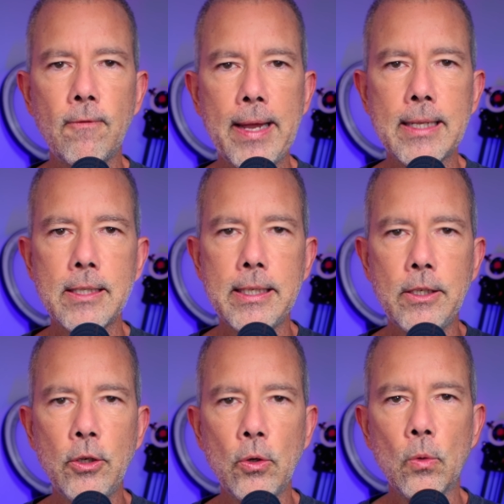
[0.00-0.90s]
fancy
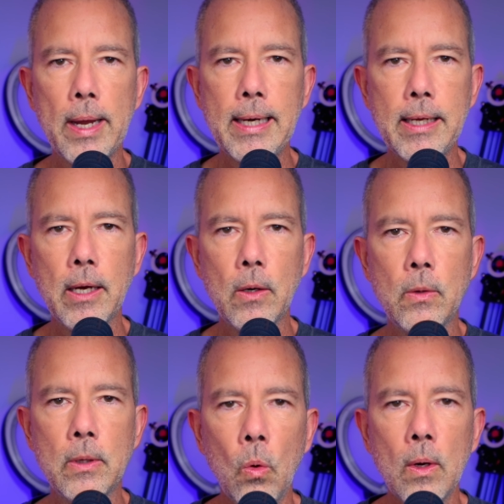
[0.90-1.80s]
new
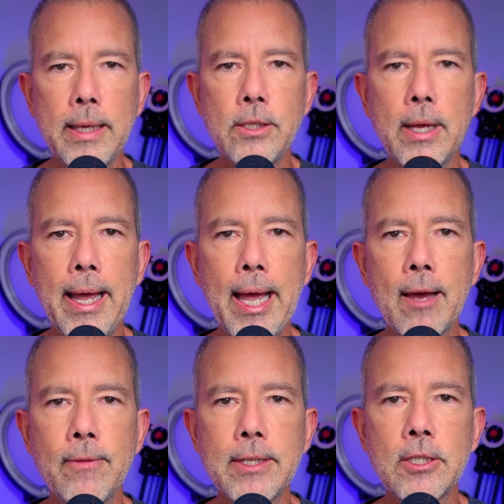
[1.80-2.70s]
radio, only to
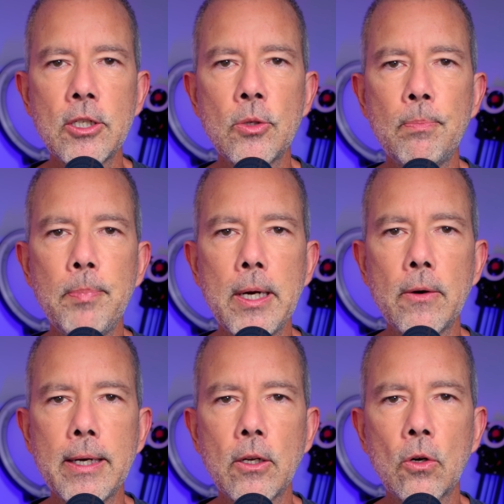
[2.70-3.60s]
have his
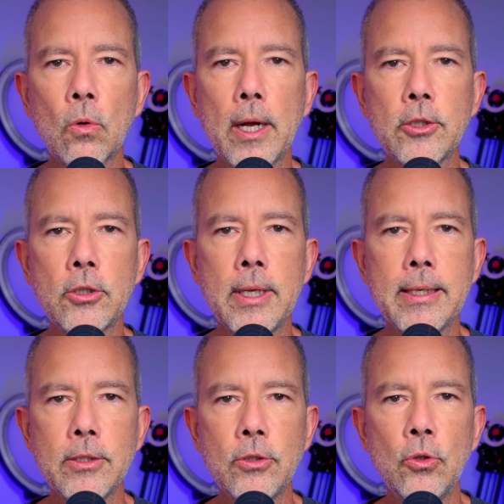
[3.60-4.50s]
spirit crushed and
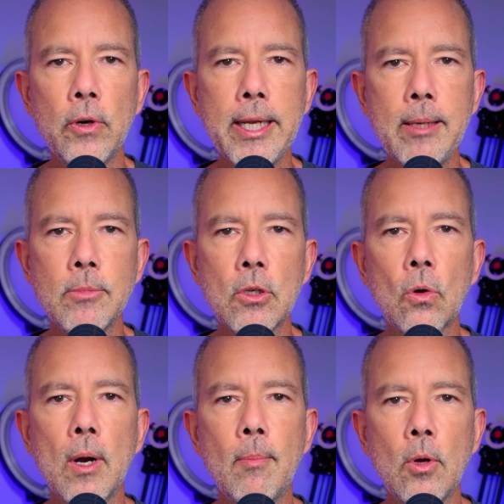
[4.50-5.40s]
his dreams
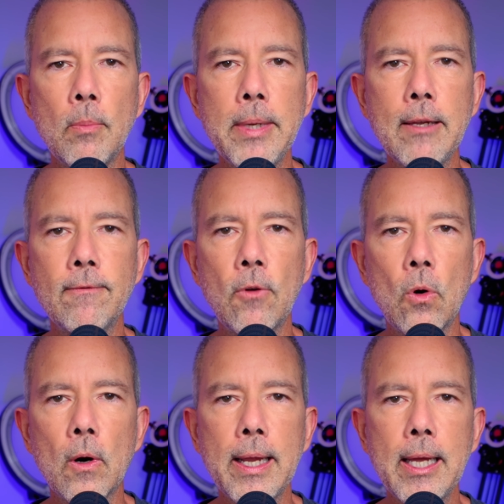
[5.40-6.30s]
crumble
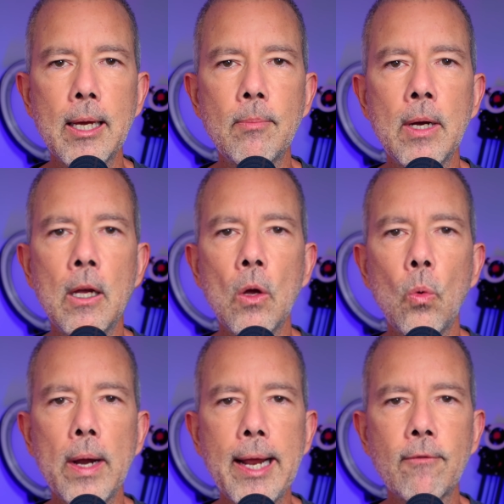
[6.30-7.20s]
before him
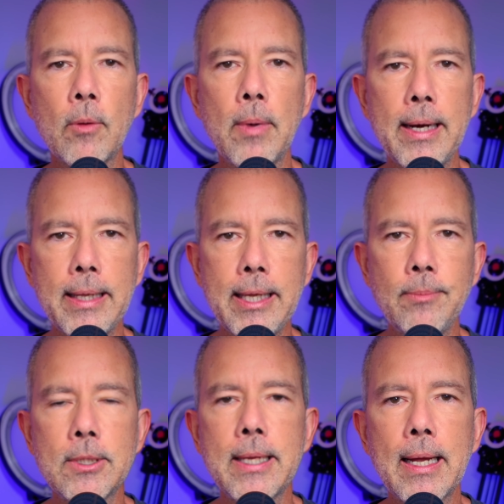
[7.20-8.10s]
when everybody
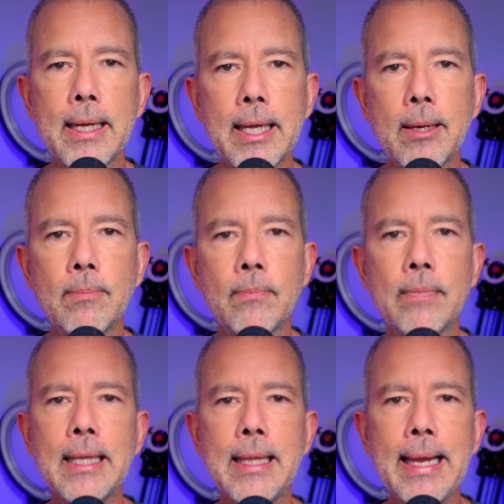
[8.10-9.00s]
keeps telling him
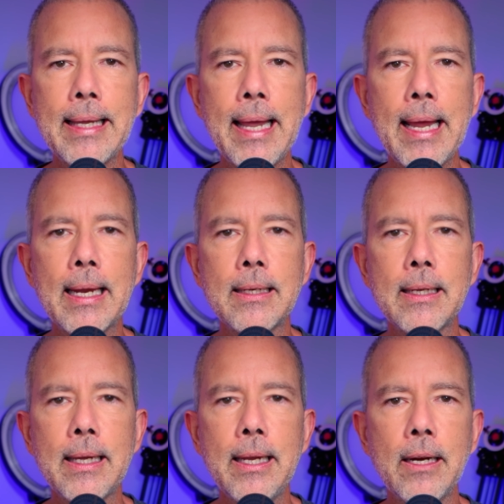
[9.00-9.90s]
that they can't
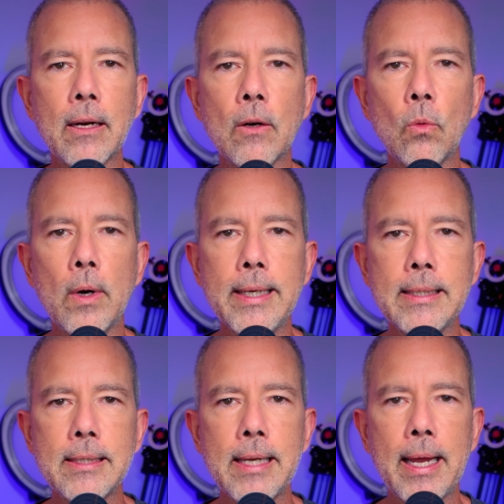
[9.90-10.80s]
hear what
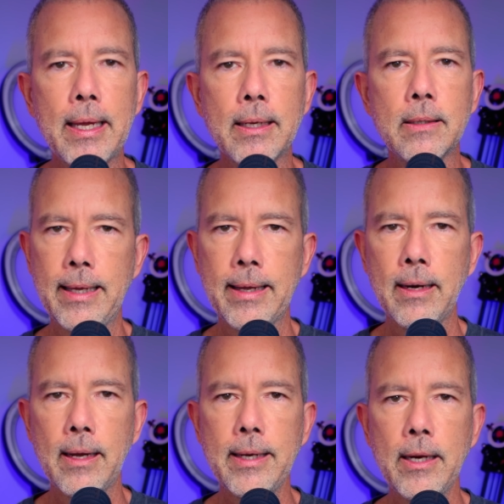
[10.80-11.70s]
he's saying. And they
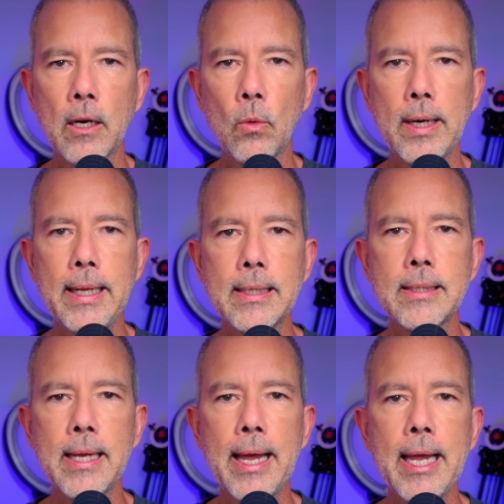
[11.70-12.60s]
cannot hear what he is
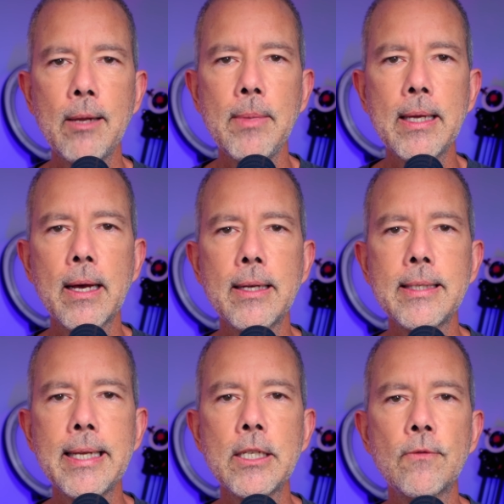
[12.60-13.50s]
saying because
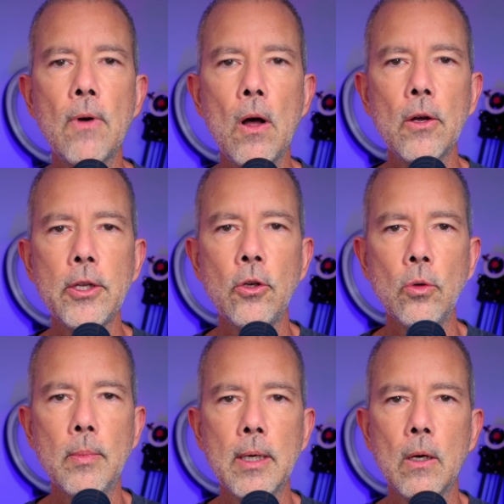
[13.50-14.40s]
his
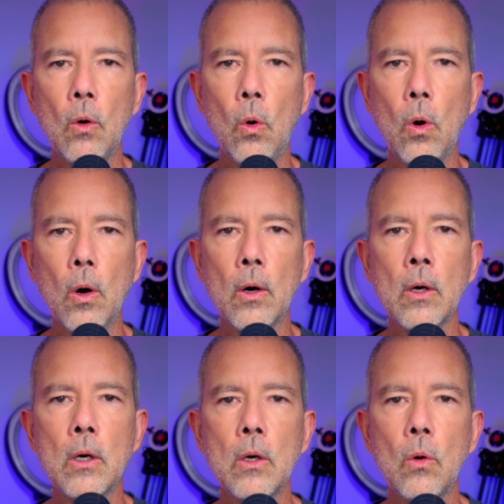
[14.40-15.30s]
volume, or
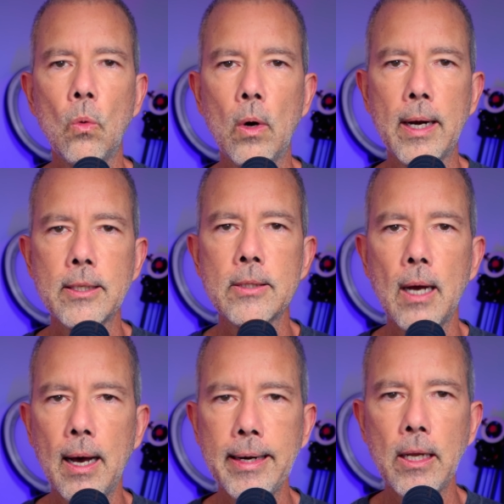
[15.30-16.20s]
what us
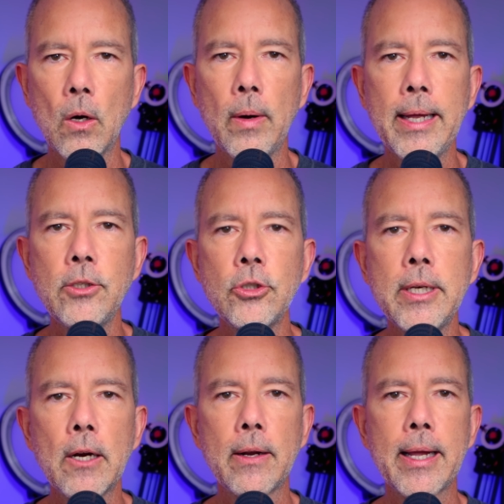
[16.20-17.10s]
audio
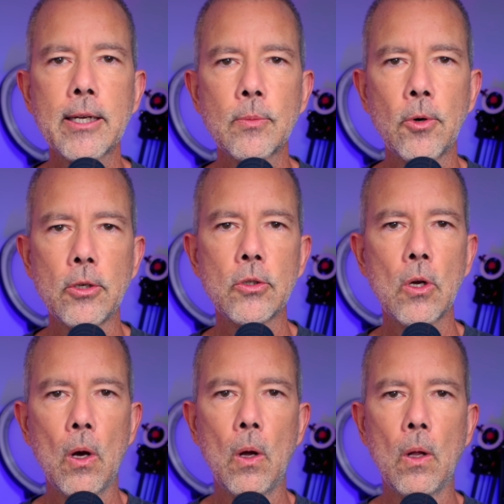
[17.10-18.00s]
engineering experts
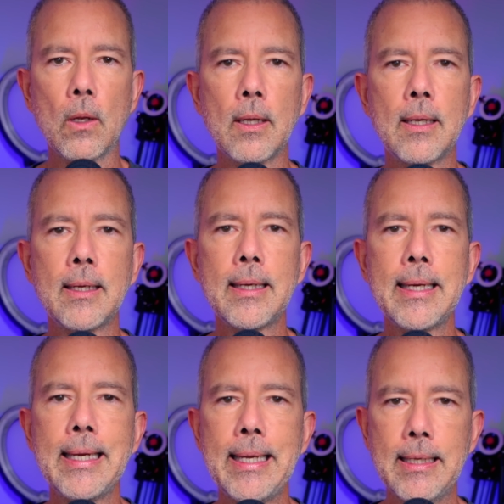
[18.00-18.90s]
call
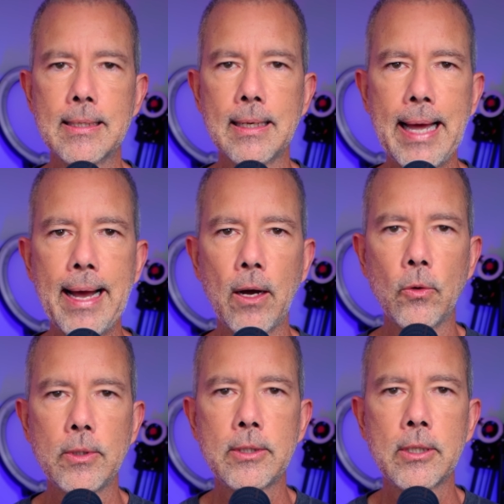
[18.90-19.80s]
his
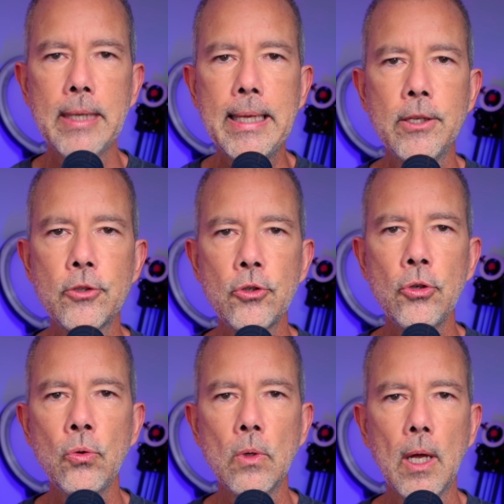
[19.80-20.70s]
louds, is
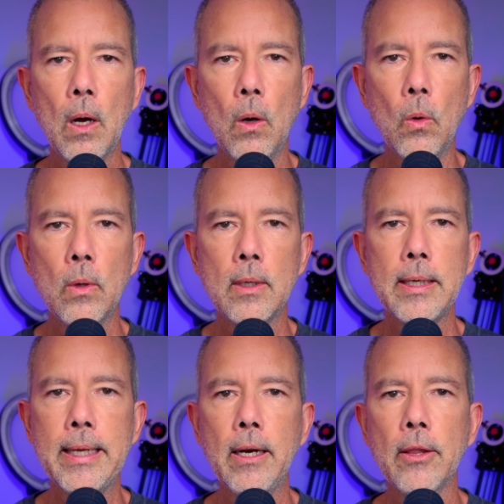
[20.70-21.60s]
too low.
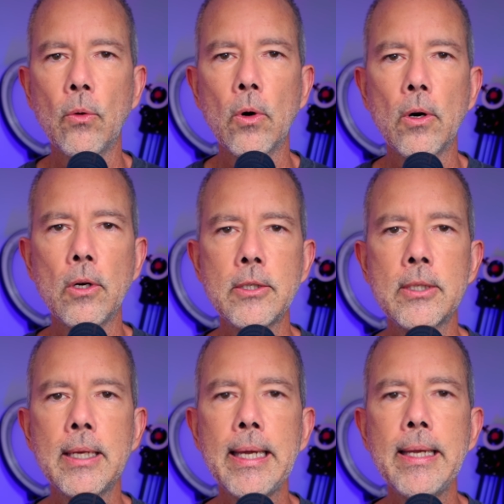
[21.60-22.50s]
In other
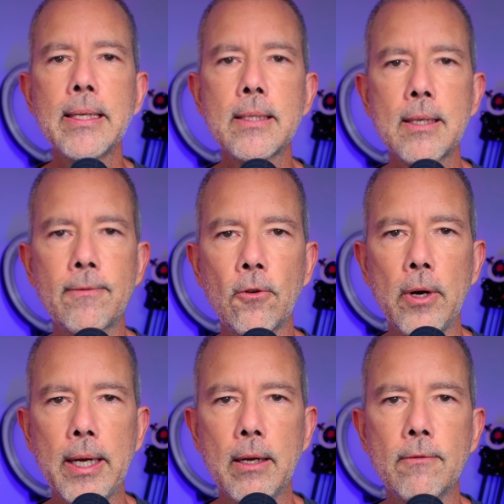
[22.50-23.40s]
words, he is
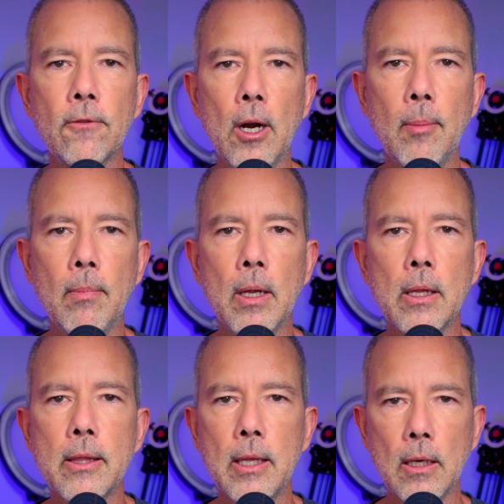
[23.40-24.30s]
suffering from
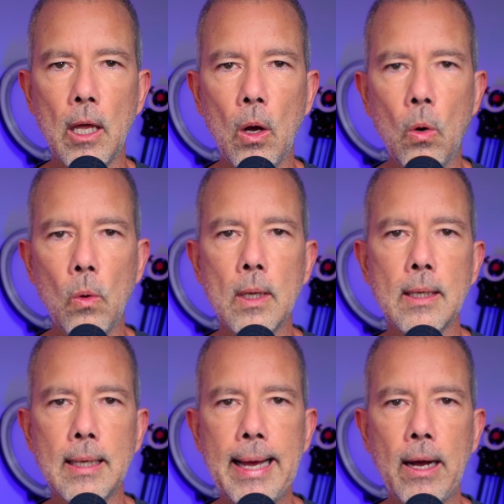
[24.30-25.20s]
the low
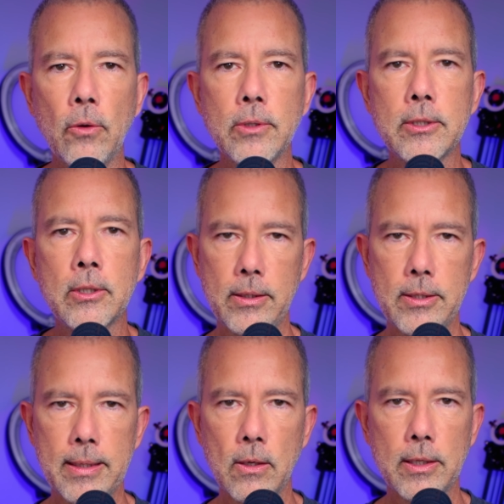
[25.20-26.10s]
louds. His
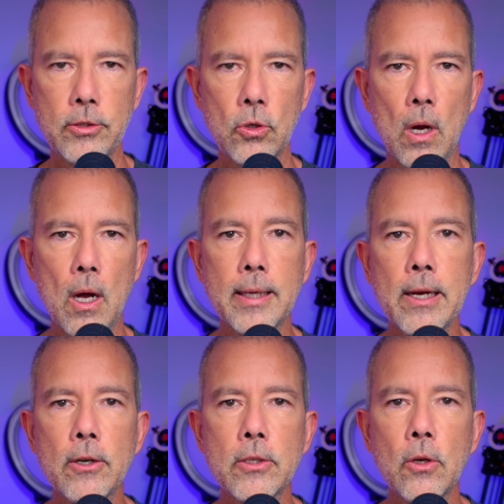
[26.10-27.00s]
signal is strong, there is